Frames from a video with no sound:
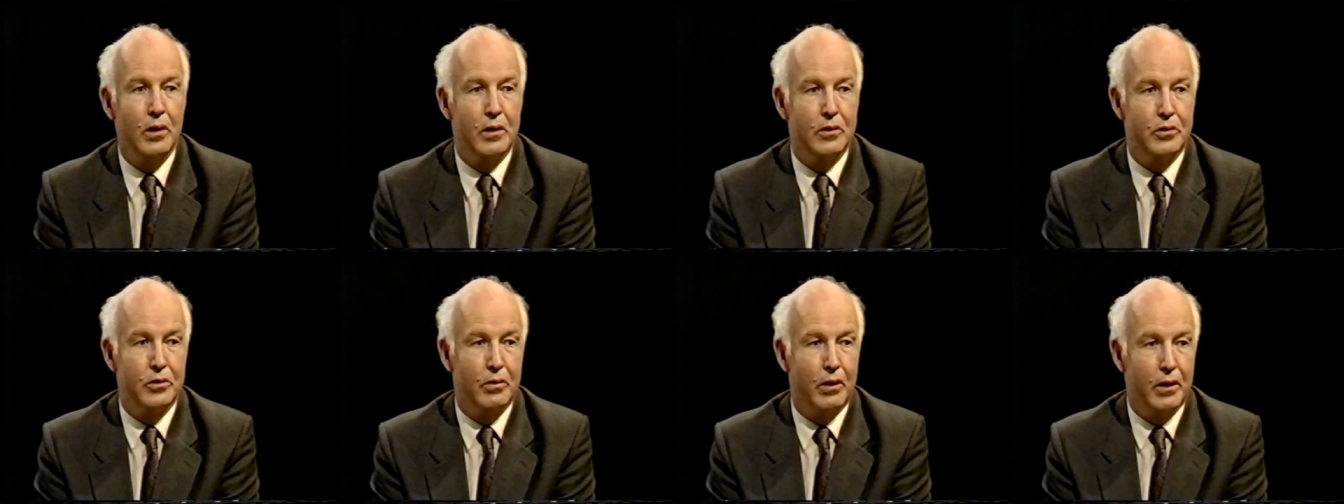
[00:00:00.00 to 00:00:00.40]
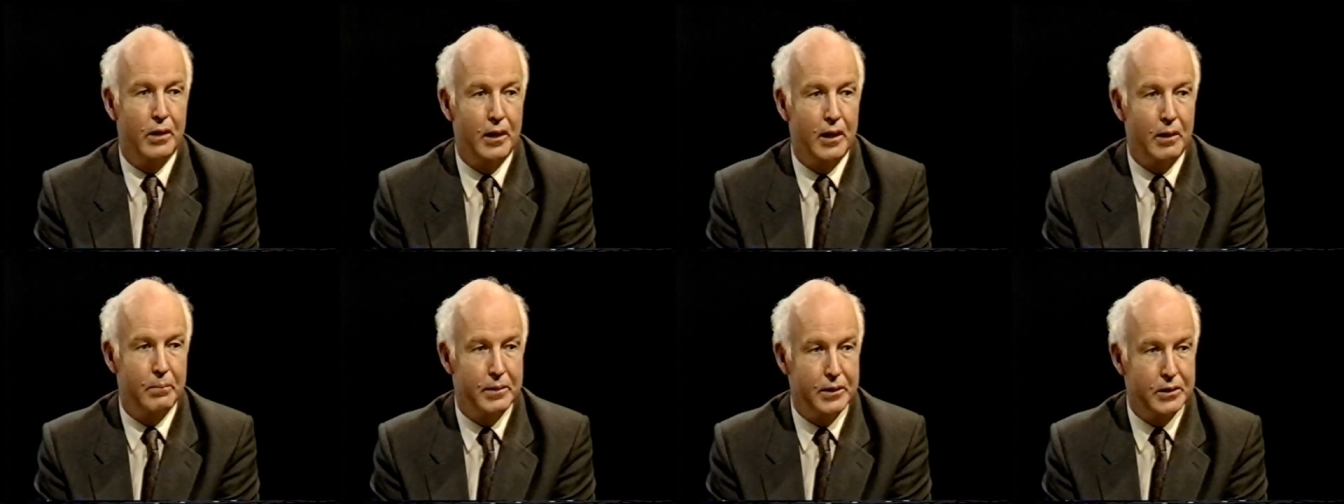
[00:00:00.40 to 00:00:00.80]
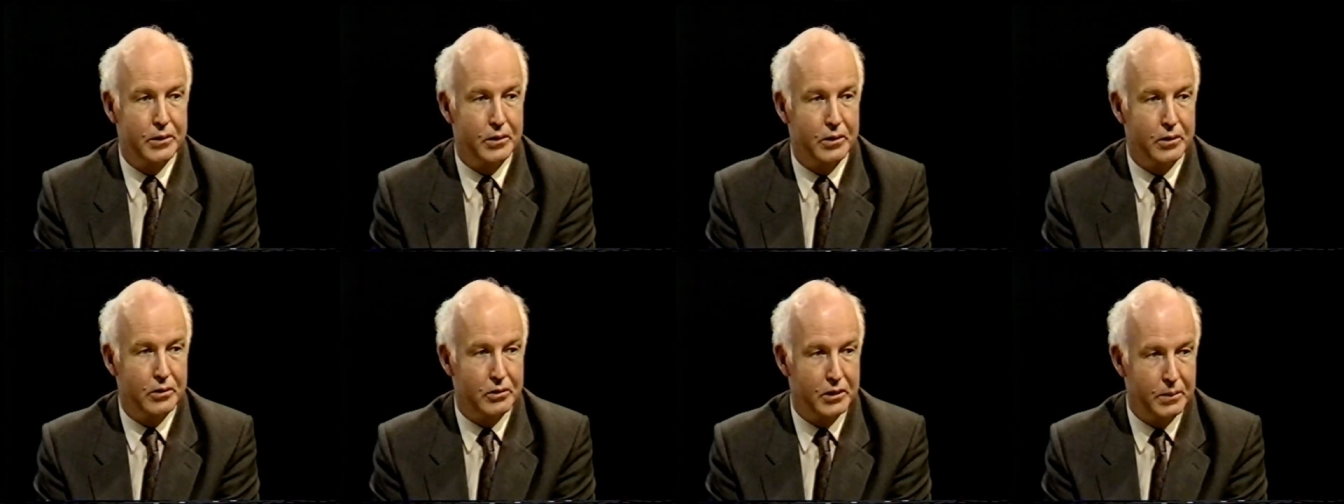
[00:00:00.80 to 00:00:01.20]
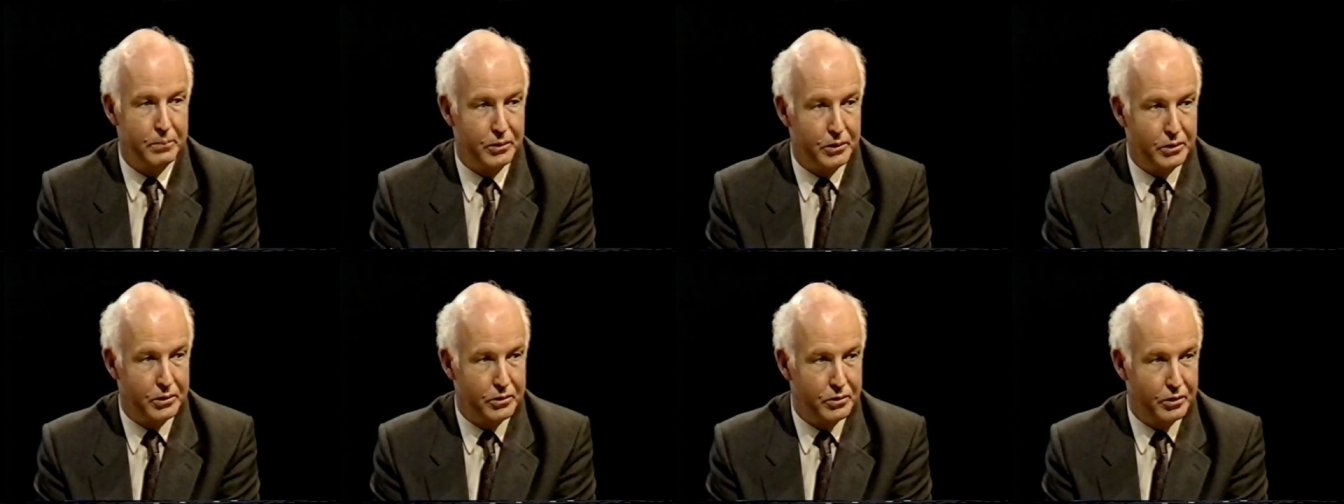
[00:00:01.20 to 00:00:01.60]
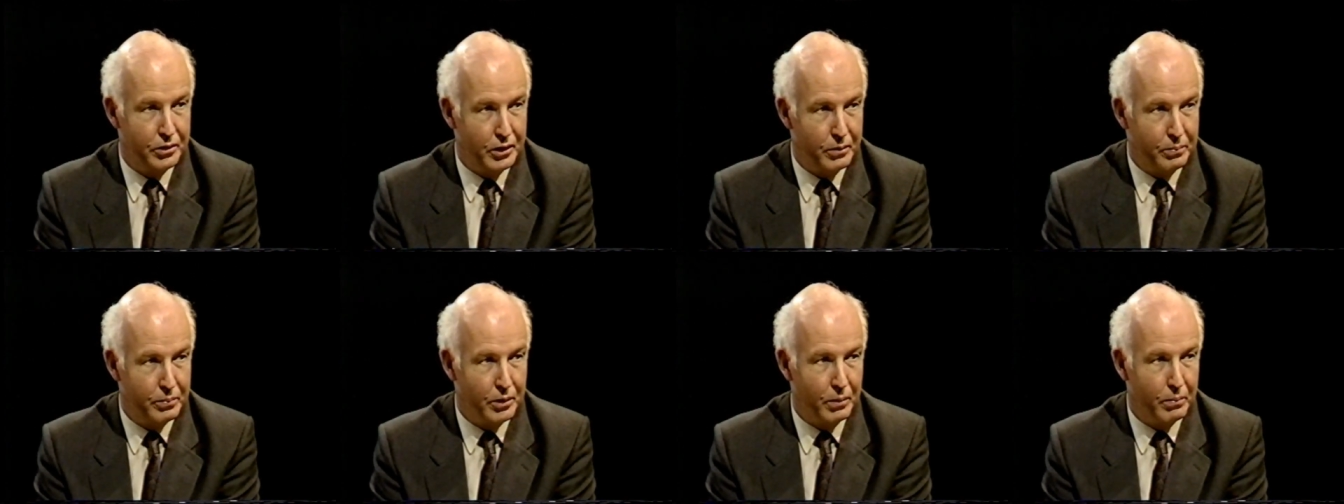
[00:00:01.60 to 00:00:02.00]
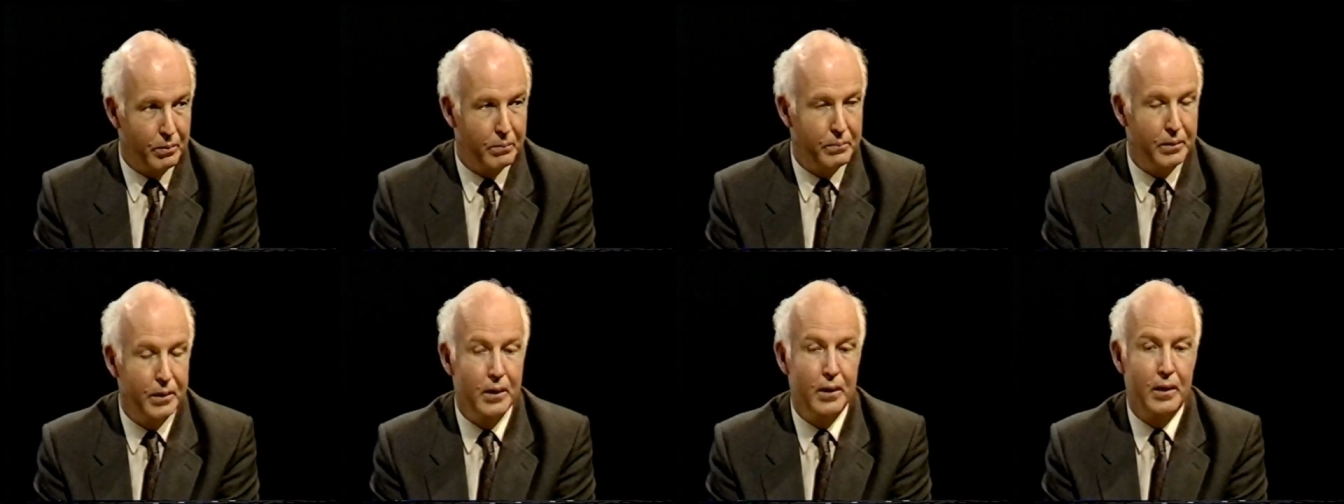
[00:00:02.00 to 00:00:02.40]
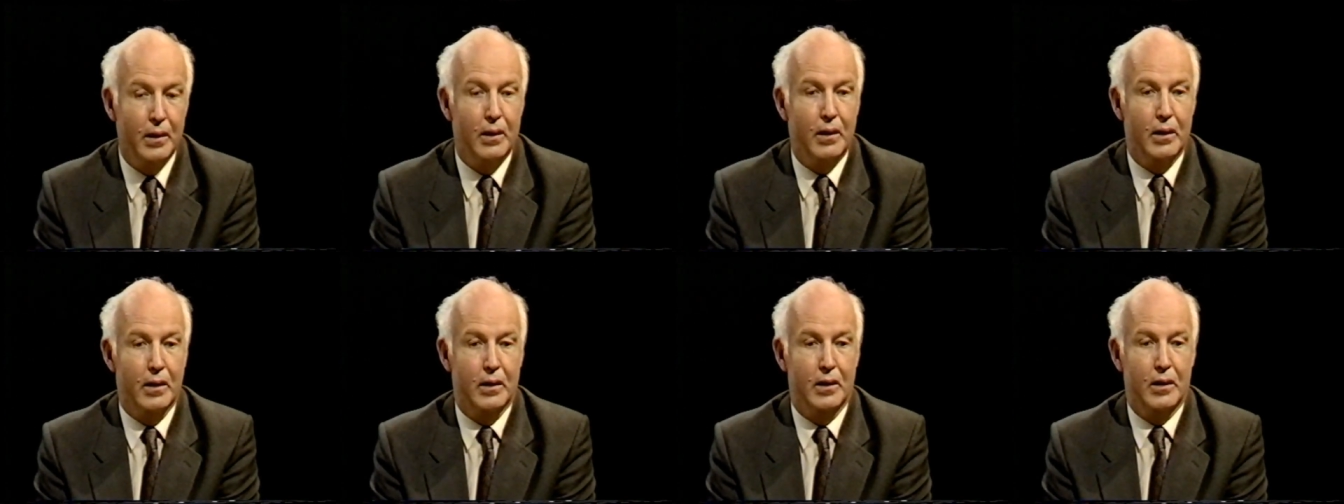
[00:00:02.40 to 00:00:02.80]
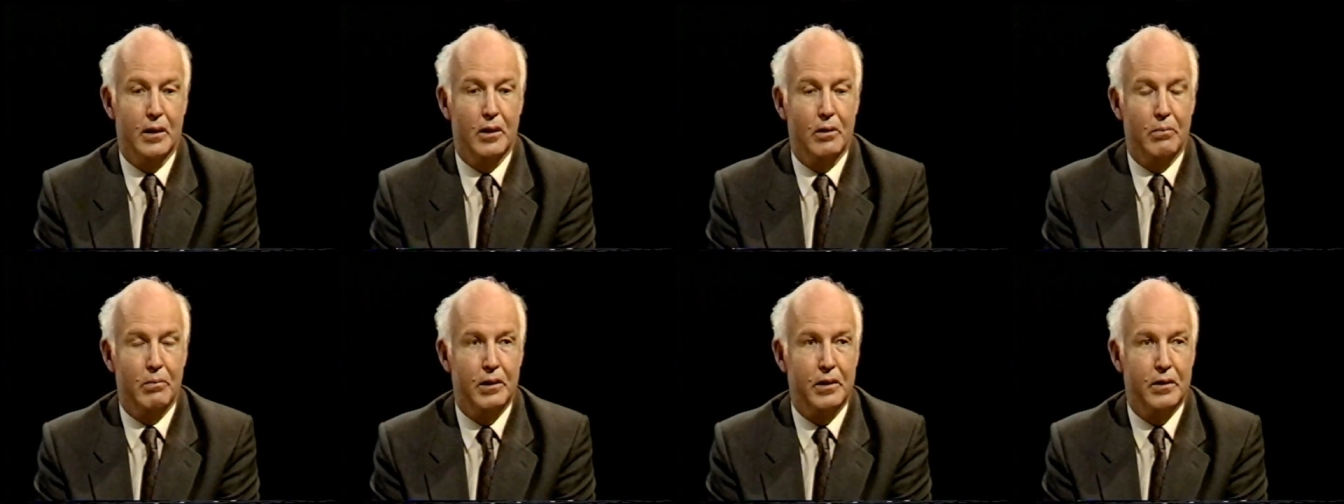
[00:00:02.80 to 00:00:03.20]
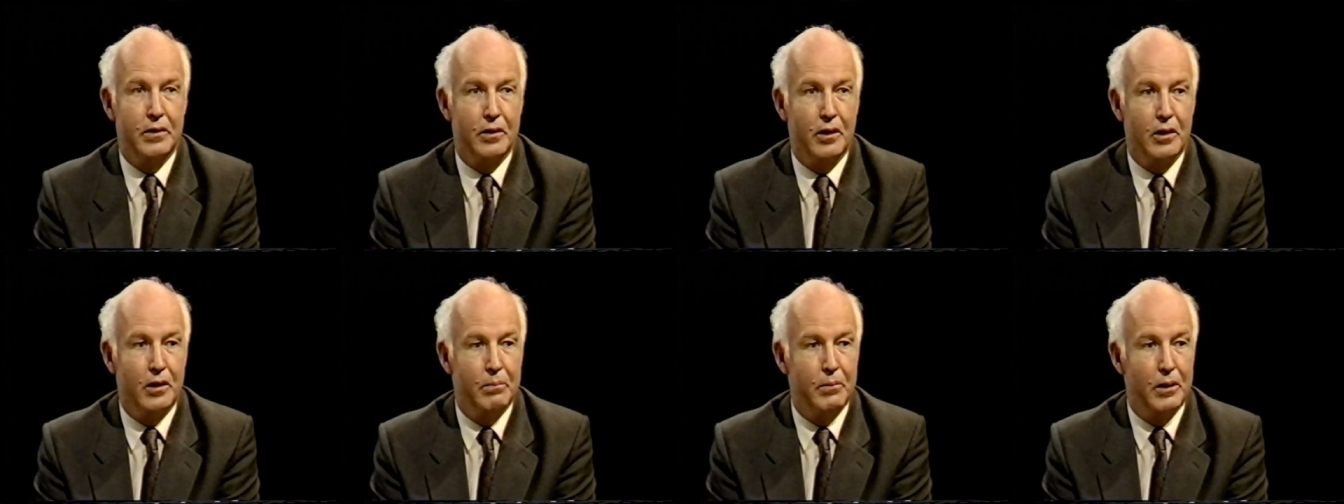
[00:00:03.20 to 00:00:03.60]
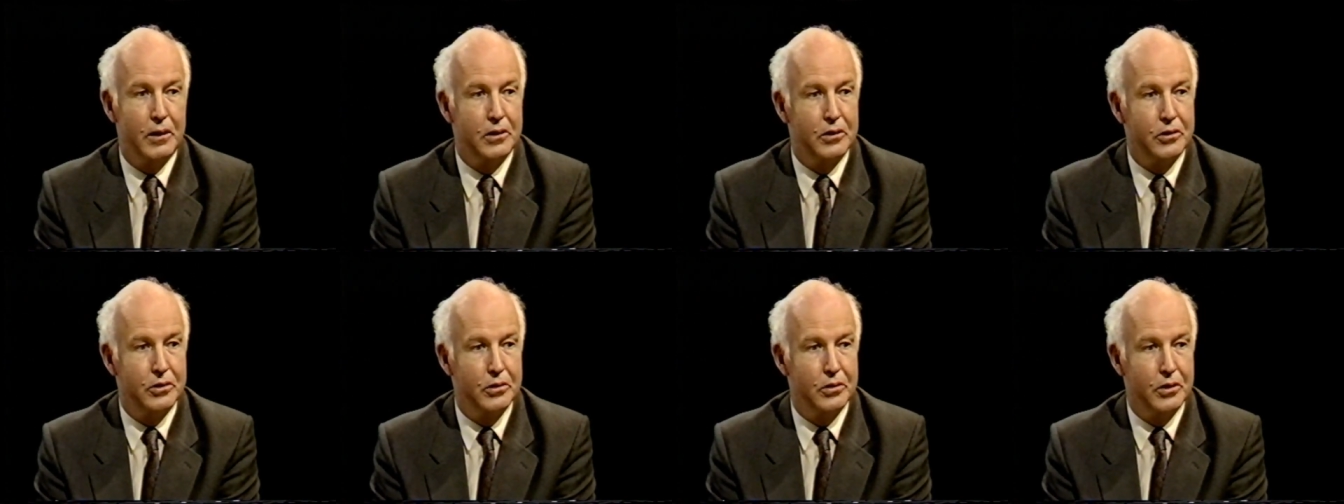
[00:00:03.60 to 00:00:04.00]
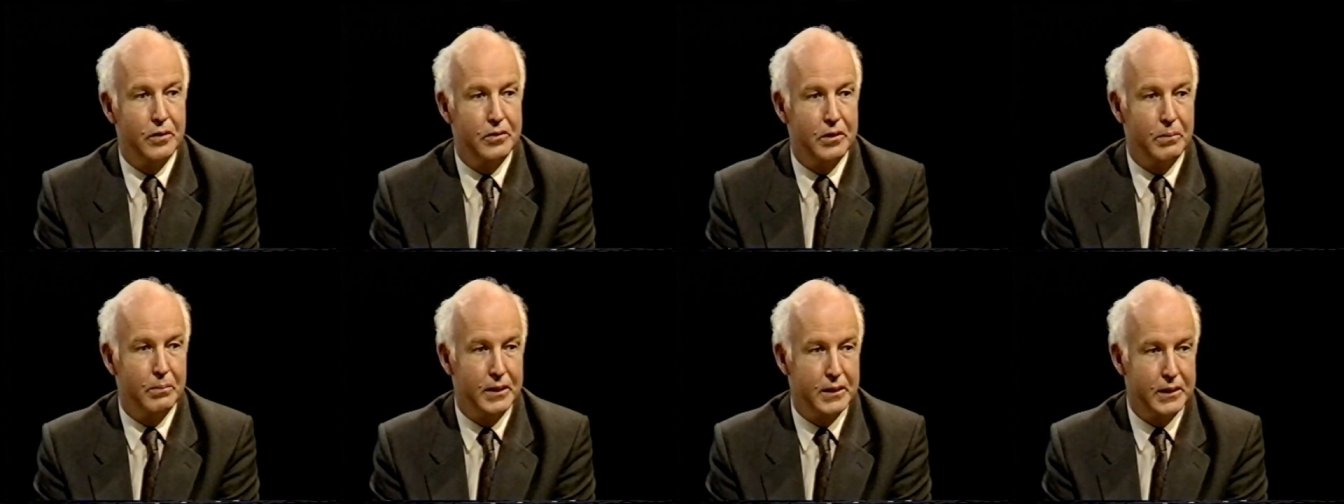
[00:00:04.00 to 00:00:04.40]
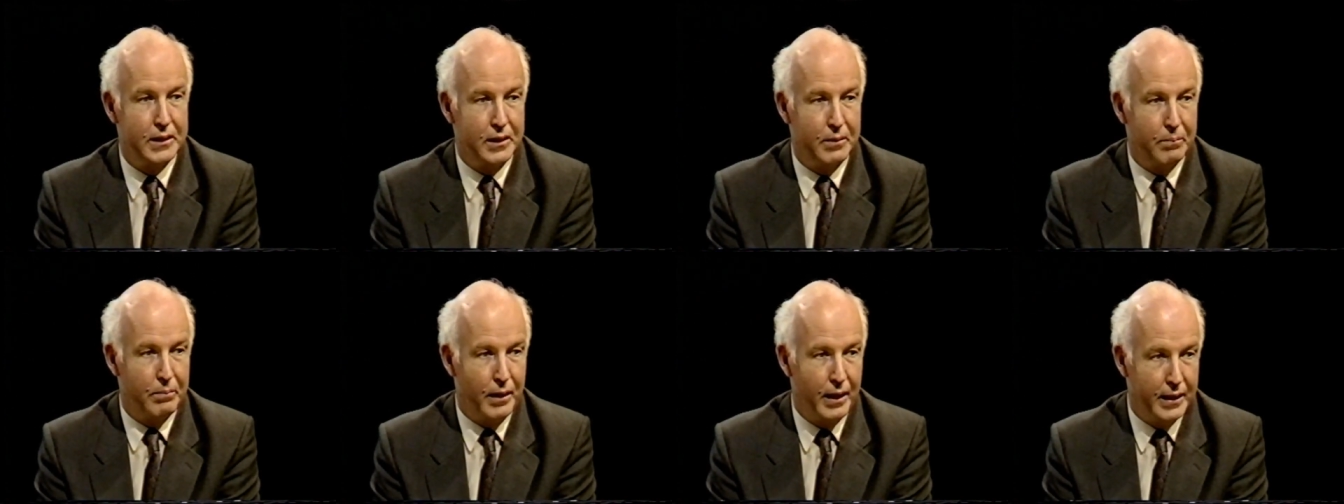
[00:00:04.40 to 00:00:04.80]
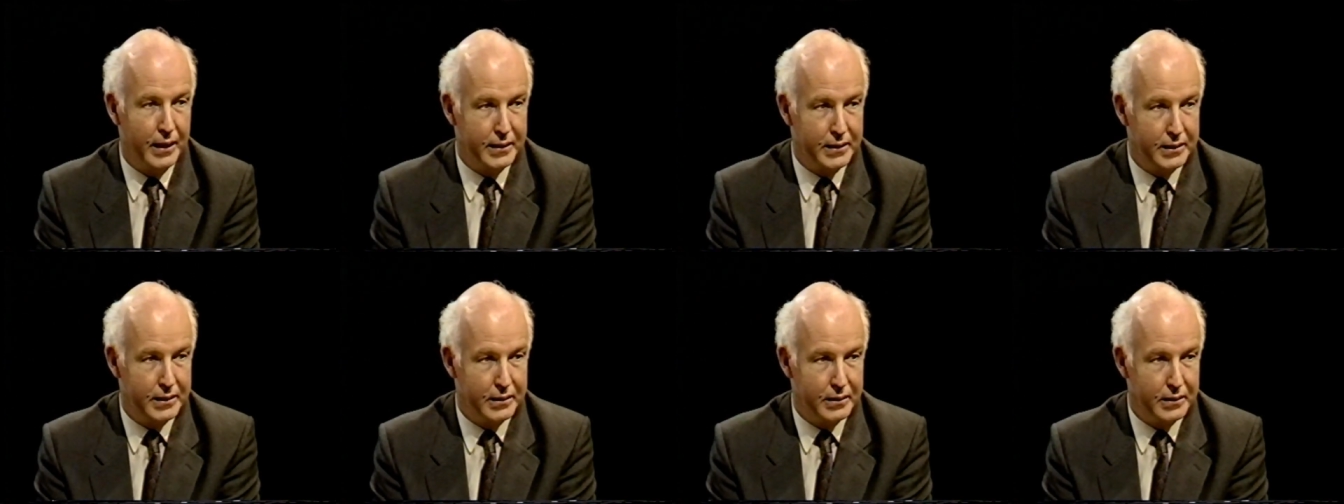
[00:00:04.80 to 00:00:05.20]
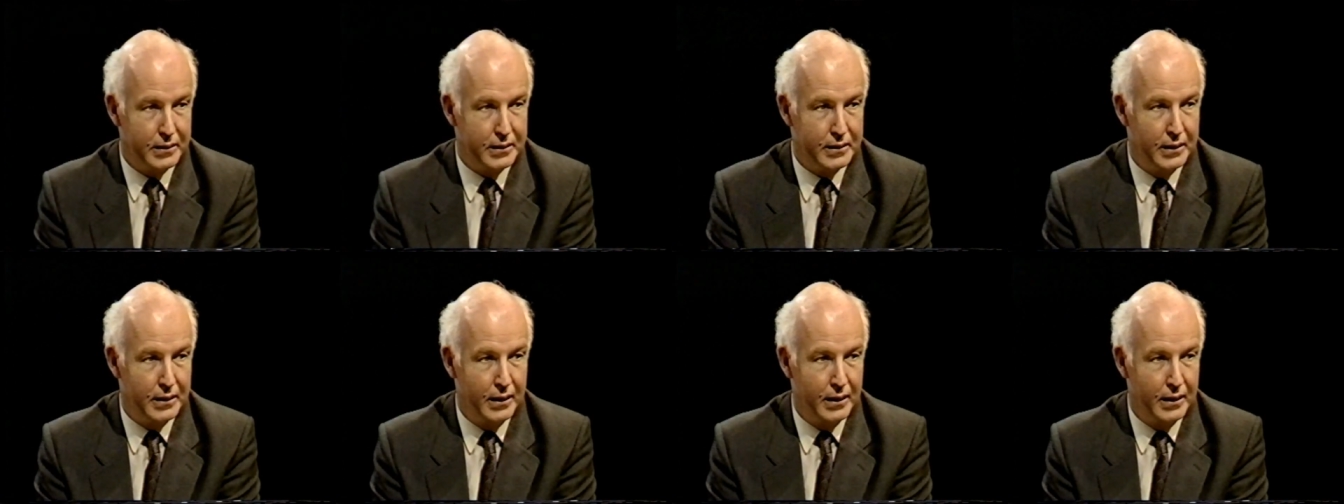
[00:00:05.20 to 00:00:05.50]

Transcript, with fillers: our little bit to contribute to their problem uh, with our multitude of domestic appliances.